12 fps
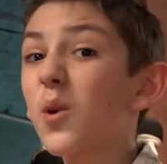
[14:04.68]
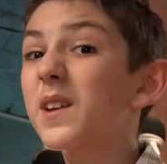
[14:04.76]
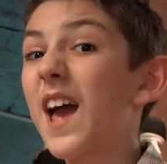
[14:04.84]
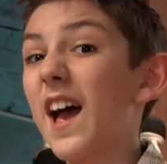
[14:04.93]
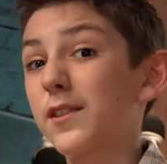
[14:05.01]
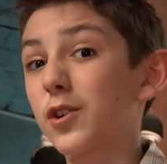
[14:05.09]

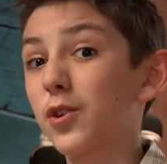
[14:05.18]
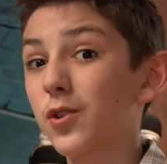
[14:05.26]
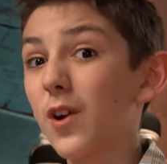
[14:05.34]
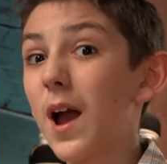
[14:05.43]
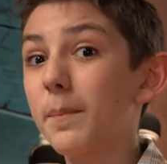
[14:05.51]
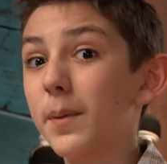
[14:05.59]
going to ask your
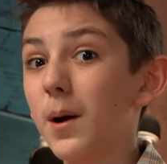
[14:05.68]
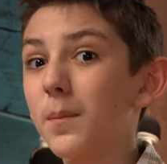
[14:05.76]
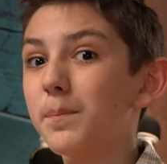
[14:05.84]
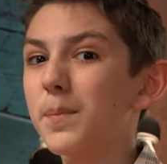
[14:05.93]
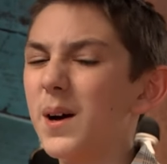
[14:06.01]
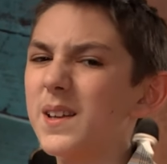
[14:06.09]
grandpa,
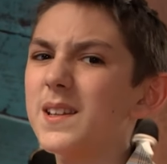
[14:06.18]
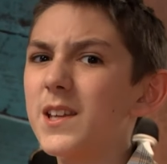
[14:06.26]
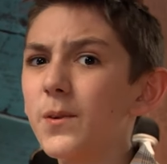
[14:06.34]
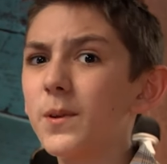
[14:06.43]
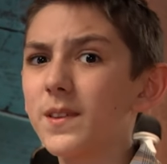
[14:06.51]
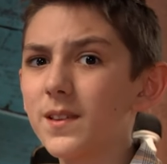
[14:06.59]
but
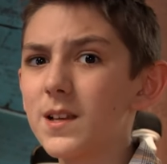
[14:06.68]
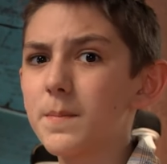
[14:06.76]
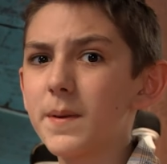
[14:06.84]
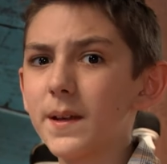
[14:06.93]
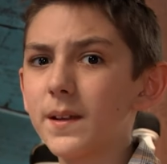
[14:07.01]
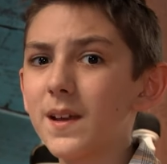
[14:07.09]
he was
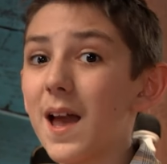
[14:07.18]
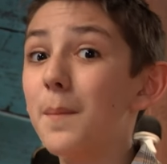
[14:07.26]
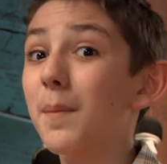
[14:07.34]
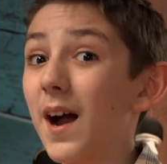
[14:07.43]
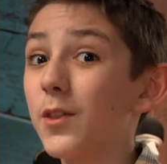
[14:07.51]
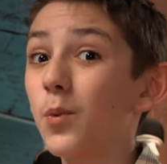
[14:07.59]
sleeping.
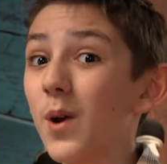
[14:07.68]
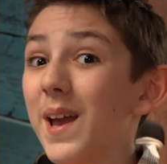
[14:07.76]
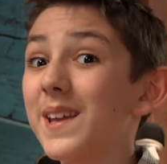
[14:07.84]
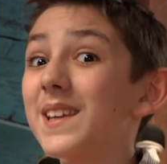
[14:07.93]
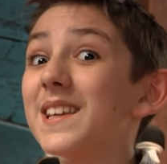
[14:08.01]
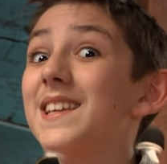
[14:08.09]
And by the
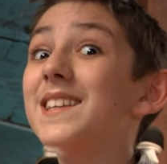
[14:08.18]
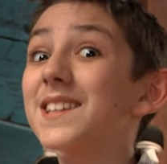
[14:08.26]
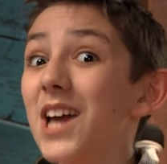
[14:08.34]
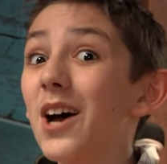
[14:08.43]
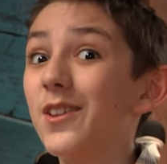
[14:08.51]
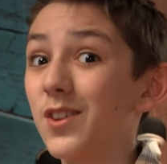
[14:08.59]
way, he
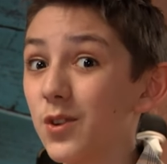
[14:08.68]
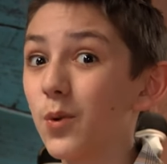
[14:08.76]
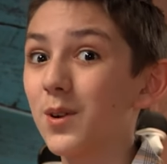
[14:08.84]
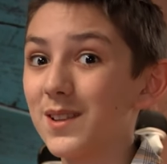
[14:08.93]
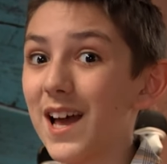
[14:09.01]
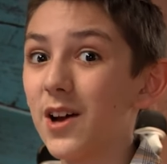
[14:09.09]
does
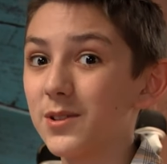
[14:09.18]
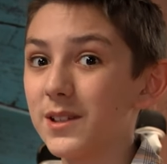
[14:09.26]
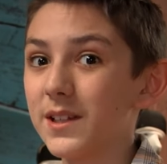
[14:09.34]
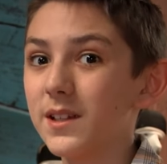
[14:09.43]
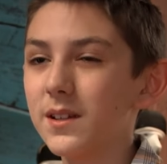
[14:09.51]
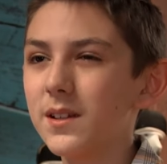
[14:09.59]
snore loudly.